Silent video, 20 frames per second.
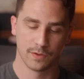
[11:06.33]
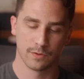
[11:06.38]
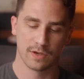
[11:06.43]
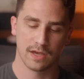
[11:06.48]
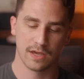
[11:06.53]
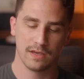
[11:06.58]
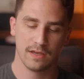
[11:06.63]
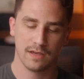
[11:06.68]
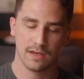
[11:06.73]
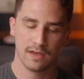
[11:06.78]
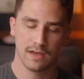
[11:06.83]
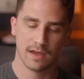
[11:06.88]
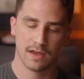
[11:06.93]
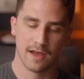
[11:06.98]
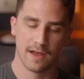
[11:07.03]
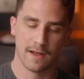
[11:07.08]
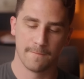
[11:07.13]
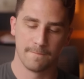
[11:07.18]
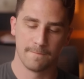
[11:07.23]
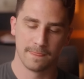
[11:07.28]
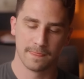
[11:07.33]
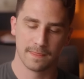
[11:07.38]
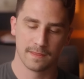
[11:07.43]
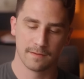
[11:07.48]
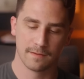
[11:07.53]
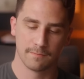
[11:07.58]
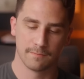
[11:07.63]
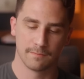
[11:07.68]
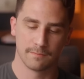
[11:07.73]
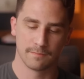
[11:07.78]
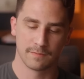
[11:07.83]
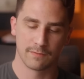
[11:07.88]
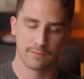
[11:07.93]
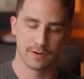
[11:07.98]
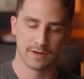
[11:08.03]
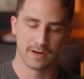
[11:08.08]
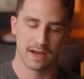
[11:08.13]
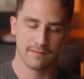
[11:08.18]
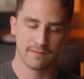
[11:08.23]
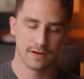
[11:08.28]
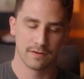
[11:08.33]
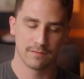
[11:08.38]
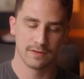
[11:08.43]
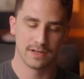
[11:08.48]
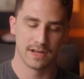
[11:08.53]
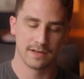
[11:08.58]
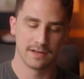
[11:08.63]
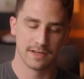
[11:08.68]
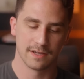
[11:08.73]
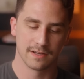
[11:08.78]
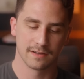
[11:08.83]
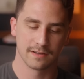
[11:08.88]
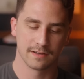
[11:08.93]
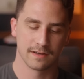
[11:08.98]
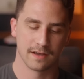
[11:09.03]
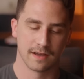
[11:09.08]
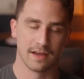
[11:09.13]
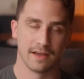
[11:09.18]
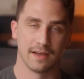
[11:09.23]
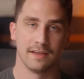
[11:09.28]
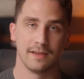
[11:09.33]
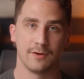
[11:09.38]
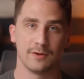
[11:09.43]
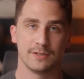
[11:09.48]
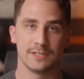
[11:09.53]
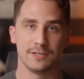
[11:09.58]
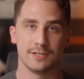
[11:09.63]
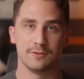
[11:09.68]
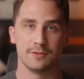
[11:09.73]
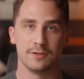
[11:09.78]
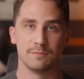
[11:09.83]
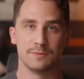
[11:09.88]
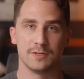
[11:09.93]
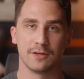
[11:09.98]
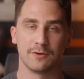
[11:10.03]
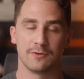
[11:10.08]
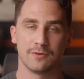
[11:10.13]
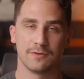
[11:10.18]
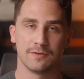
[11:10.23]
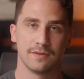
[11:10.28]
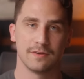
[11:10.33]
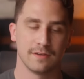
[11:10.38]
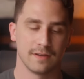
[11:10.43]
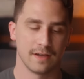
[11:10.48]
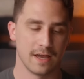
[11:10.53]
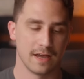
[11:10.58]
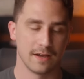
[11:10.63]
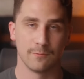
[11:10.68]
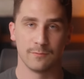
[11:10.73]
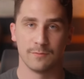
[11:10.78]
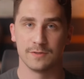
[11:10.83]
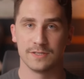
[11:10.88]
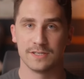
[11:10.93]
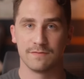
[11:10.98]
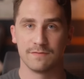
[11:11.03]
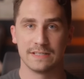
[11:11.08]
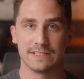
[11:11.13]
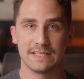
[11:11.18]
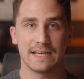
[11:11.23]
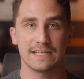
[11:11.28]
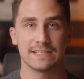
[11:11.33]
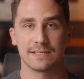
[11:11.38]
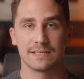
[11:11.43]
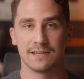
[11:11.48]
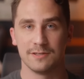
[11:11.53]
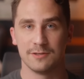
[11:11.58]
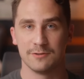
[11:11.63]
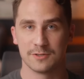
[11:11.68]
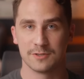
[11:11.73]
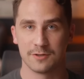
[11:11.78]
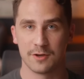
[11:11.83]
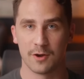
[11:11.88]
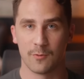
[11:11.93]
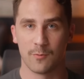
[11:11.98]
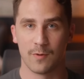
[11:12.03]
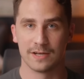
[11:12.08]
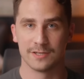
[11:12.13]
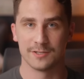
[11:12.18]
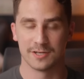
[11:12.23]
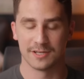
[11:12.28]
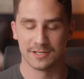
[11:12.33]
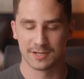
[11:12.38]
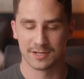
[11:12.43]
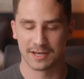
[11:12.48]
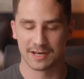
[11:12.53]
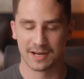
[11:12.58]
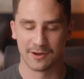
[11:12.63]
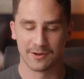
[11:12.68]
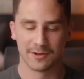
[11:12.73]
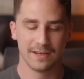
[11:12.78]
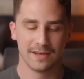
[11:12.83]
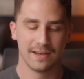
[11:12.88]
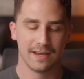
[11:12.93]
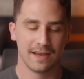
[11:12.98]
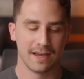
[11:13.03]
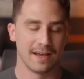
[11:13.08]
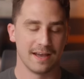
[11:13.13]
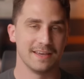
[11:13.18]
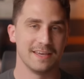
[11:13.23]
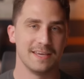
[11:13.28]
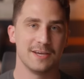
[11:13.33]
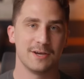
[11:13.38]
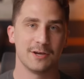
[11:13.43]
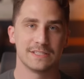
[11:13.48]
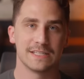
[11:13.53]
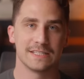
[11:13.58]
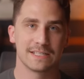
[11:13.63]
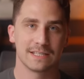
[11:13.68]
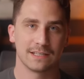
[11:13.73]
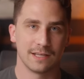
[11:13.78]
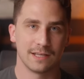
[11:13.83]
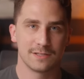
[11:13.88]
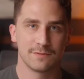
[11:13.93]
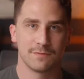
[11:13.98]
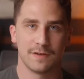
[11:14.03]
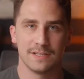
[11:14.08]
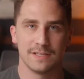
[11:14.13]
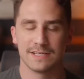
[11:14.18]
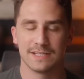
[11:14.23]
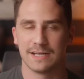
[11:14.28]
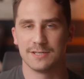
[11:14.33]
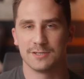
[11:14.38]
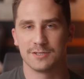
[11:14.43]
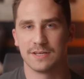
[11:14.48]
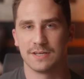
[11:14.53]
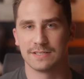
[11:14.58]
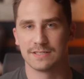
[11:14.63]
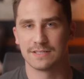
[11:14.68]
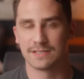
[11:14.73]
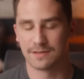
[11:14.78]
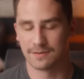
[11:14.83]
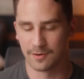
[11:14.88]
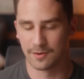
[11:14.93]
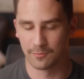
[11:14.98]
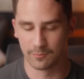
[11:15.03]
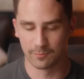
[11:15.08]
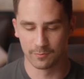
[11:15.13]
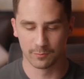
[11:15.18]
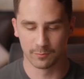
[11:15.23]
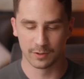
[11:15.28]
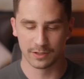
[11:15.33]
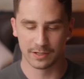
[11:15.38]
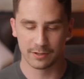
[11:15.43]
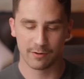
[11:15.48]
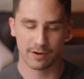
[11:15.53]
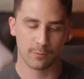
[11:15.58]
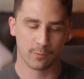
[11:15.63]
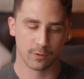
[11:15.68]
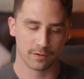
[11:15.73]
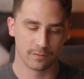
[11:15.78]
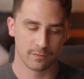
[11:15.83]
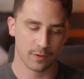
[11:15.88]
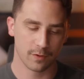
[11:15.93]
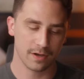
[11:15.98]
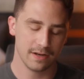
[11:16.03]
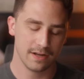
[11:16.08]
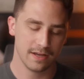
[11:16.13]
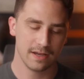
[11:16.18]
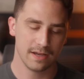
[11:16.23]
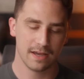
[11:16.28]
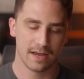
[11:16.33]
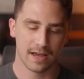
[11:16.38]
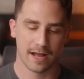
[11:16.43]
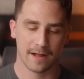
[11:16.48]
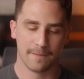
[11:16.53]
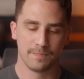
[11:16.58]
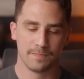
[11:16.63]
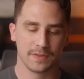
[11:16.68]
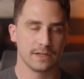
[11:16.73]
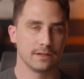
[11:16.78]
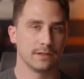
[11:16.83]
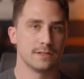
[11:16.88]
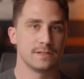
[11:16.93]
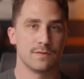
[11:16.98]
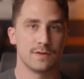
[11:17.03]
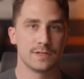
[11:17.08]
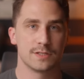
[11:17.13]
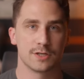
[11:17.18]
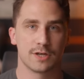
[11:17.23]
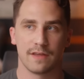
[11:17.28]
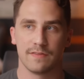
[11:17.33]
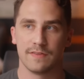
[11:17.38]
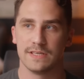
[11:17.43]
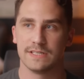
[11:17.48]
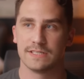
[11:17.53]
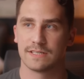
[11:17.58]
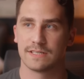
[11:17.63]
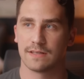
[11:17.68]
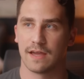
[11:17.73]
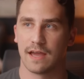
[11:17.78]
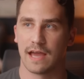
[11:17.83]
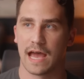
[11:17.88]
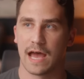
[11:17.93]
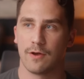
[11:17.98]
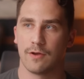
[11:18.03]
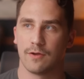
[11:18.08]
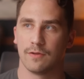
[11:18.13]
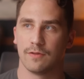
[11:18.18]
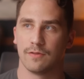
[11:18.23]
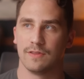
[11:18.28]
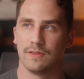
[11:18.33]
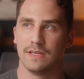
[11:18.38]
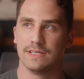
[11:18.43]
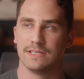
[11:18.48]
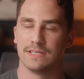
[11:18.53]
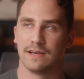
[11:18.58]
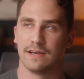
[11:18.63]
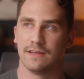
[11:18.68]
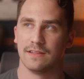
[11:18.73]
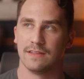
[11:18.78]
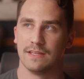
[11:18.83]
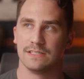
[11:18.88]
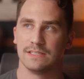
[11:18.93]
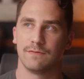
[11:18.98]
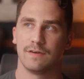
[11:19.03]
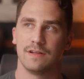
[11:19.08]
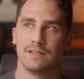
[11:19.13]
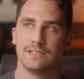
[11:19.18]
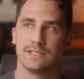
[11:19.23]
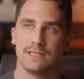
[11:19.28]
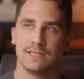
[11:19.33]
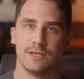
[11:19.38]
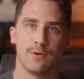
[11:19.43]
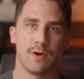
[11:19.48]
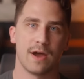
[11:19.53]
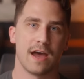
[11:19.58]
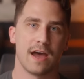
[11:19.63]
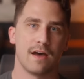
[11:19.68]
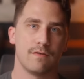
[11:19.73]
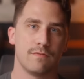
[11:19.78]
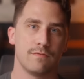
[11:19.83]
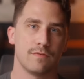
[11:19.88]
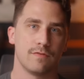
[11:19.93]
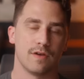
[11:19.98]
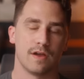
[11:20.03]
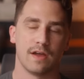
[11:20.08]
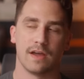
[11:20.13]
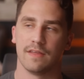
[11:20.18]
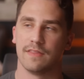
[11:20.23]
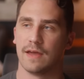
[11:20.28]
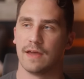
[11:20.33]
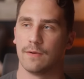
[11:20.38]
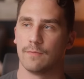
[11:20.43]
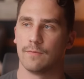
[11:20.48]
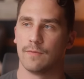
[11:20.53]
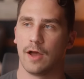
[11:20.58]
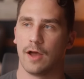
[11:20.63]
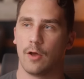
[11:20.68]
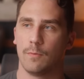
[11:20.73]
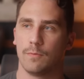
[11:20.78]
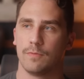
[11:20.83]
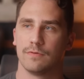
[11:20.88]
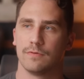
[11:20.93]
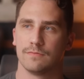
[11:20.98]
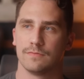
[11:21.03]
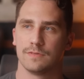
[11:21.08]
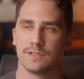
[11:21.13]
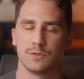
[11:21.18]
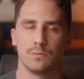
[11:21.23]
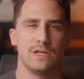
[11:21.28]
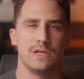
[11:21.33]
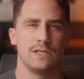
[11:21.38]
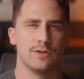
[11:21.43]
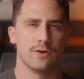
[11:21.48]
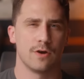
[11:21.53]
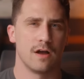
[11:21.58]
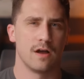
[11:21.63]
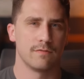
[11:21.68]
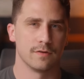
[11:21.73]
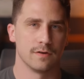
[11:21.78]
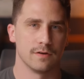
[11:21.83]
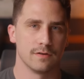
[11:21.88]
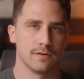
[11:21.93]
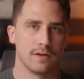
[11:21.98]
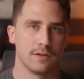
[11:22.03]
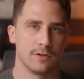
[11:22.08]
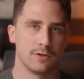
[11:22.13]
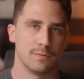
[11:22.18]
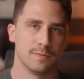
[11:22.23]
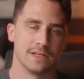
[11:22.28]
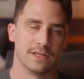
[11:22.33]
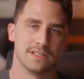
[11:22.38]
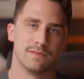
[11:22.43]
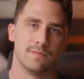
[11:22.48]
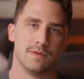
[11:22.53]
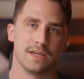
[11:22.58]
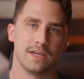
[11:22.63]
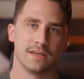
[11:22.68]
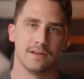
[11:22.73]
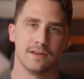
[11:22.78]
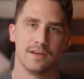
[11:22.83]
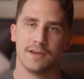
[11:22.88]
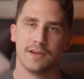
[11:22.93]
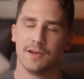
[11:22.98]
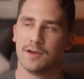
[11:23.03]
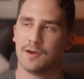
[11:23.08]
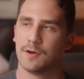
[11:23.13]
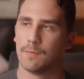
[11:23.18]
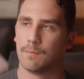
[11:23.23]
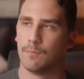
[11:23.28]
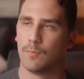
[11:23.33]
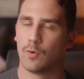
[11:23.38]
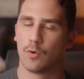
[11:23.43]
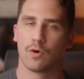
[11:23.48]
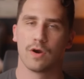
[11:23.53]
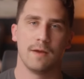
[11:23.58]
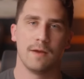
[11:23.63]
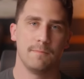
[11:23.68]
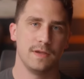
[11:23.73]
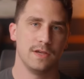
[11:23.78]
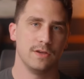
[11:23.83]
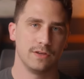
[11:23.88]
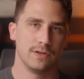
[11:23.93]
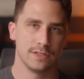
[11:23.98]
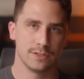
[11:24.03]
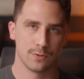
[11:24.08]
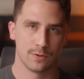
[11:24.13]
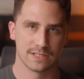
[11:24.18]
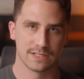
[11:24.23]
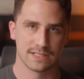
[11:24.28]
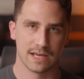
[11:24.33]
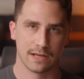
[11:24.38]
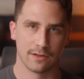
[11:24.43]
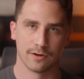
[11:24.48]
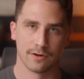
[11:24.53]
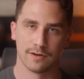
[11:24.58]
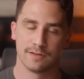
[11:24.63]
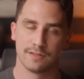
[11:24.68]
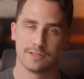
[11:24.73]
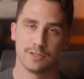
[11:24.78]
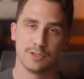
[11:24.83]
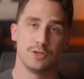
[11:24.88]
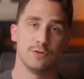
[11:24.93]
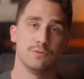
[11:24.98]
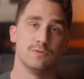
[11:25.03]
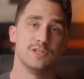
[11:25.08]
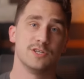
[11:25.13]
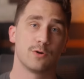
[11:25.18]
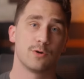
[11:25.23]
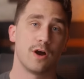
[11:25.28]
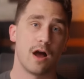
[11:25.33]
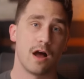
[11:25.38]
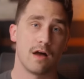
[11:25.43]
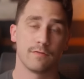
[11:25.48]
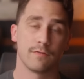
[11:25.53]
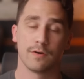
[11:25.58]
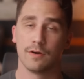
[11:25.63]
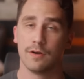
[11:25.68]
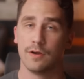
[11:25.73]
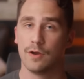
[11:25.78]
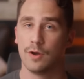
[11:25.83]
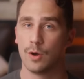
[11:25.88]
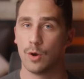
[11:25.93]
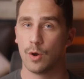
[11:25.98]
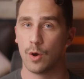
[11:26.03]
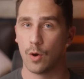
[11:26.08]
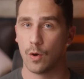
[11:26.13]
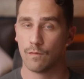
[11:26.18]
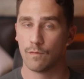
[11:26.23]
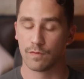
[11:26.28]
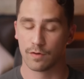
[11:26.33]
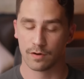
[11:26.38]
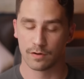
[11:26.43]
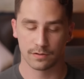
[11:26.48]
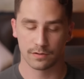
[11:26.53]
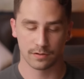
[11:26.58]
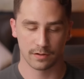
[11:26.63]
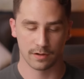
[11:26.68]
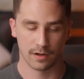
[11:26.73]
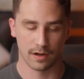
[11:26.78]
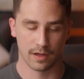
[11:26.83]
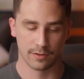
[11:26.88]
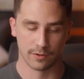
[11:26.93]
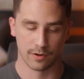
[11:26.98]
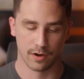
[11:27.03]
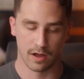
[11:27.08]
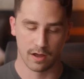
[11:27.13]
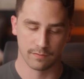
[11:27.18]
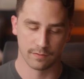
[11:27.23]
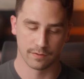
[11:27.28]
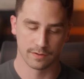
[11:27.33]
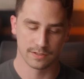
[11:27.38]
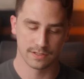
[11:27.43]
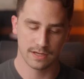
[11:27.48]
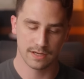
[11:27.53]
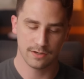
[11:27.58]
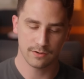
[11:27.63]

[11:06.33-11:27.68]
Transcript: Okay. Um, my friend Javier Vidana, uh, who has a YouTube channel, uh, which is fantastic, and you should go watch it and check it out. Uh, he calls this clutch funds, and I just think it's a really great word for it. Um, clutch funds are kind of these how, these uh, these funds that you have uh, that help sweeten your offer a little bit to make it more appealing to a seller to choose your offer over other offers.